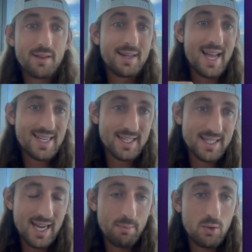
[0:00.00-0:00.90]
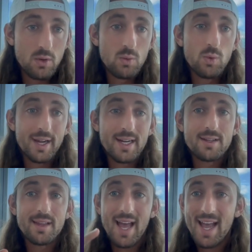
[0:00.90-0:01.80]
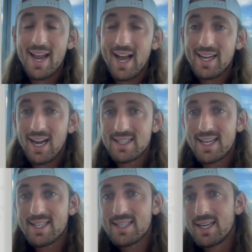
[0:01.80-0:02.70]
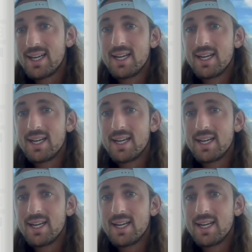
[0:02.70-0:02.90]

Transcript: The next example, we'll get into the AI content.